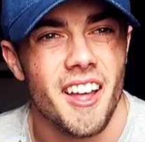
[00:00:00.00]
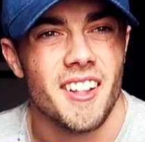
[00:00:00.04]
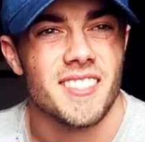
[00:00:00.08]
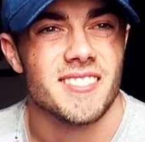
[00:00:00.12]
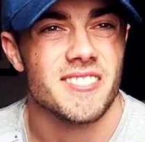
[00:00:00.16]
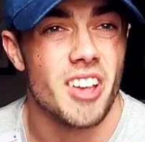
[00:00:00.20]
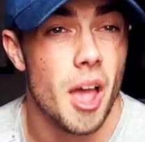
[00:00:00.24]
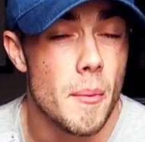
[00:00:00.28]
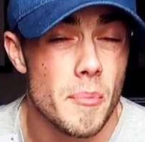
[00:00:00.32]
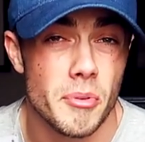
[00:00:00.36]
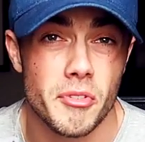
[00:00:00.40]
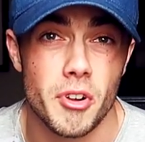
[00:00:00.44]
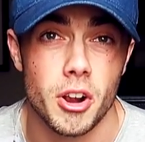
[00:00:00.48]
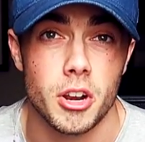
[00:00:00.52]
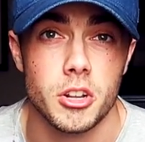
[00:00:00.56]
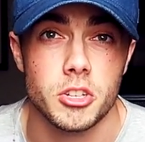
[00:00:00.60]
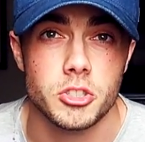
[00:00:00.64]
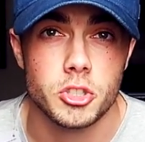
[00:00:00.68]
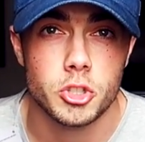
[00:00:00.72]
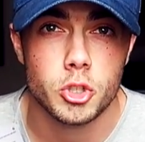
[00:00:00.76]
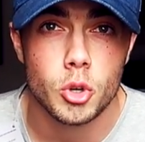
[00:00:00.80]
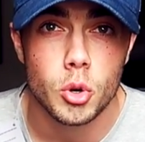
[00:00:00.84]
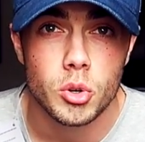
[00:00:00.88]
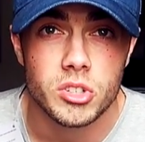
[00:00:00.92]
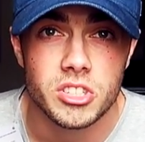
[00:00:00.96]
type of color that
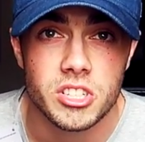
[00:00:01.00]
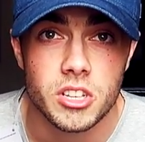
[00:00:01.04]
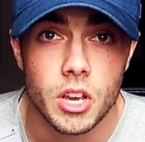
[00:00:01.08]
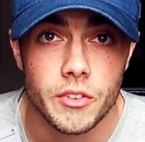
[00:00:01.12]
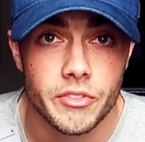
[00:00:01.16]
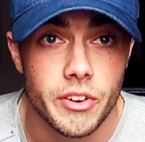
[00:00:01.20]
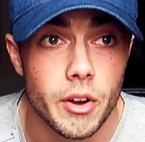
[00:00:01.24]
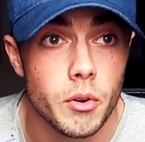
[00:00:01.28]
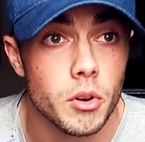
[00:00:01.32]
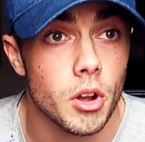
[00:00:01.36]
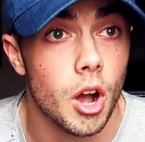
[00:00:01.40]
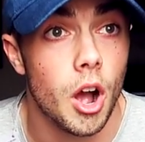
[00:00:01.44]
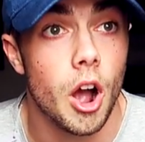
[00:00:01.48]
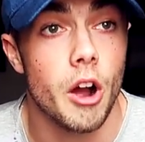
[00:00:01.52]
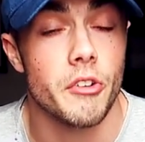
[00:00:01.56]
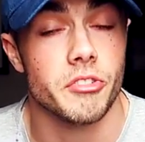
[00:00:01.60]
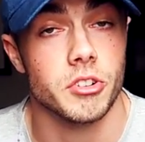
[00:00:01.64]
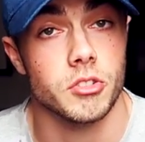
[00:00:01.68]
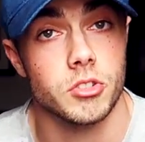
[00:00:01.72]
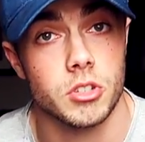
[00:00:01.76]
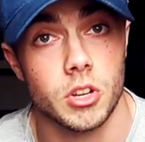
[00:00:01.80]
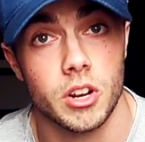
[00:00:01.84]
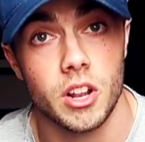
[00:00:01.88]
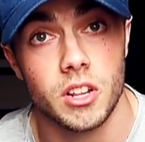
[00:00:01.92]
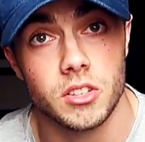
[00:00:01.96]
you don't see very often,
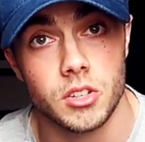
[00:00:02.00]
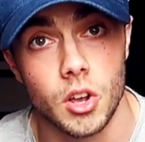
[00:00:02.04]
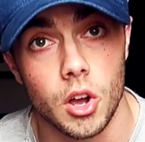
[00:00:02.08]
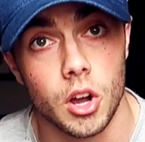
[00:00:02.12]
so that's